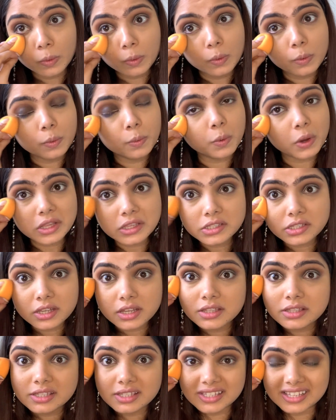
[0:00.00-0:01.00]
Once
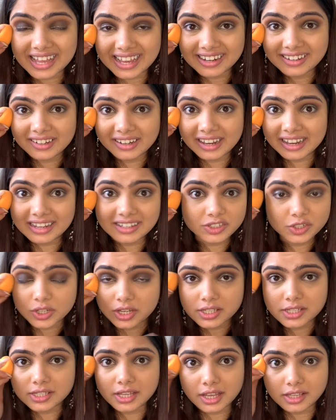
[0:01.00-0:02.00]
it's set, it
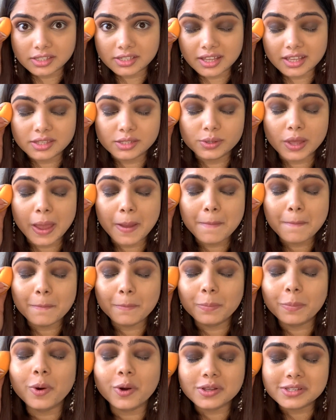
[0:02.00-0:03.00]
just sets. It's
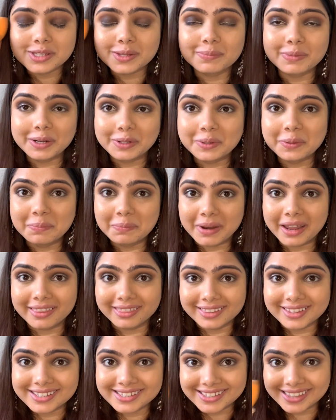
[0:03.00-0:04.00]
impossible to blend
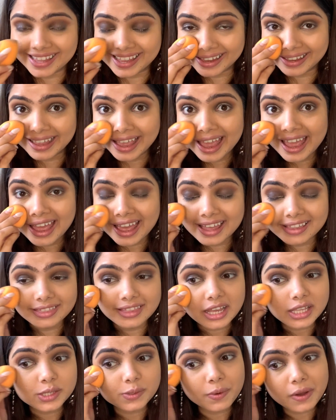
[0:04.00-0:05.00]
this thing. And
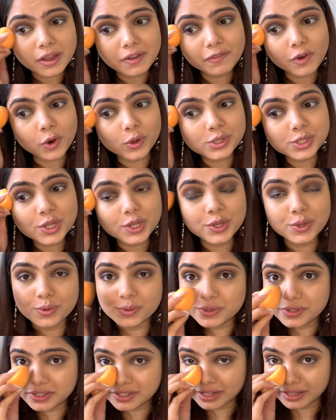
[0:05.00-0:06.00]
that's why I've also
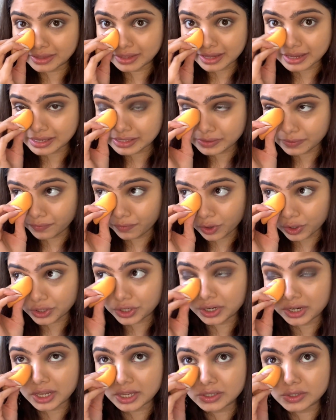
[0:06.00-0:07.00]
used this for
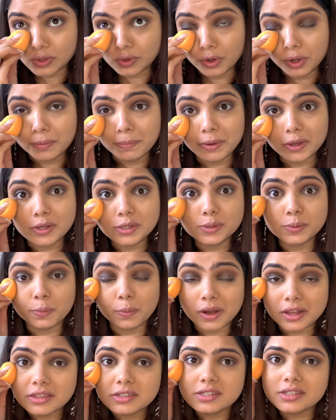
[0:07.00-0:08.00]
today's look, because
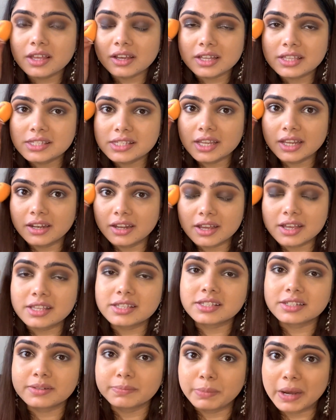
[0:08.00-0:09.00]
once the concealer is
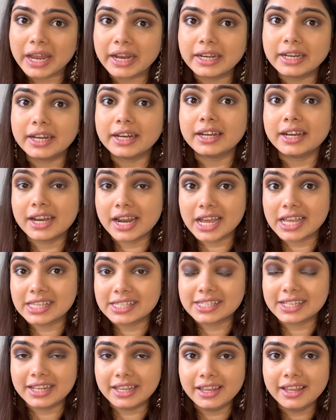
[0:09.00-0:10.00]
blended
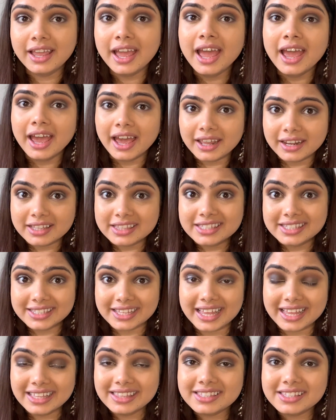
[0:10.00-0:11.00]
nicely and it
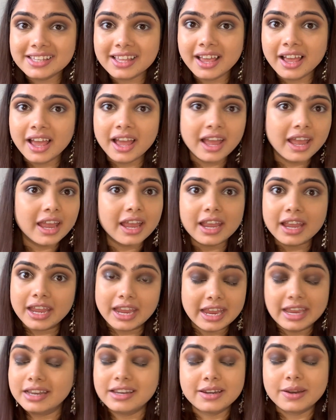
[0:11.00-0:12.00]
sets,
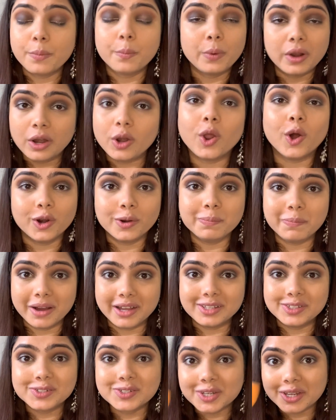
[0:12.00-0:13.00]
it will not
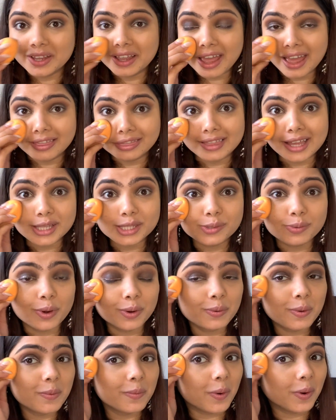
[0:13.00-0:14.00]
budge. And that's what
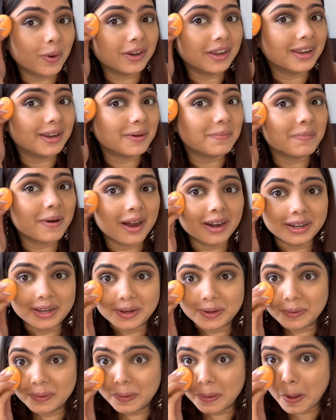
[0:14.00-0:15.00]
we want in a party
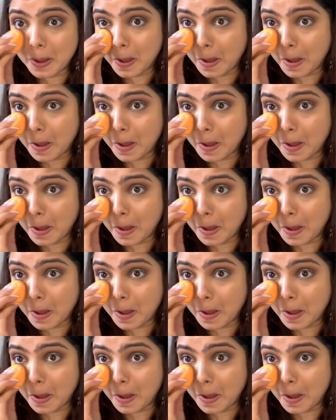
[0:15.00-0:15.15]
look.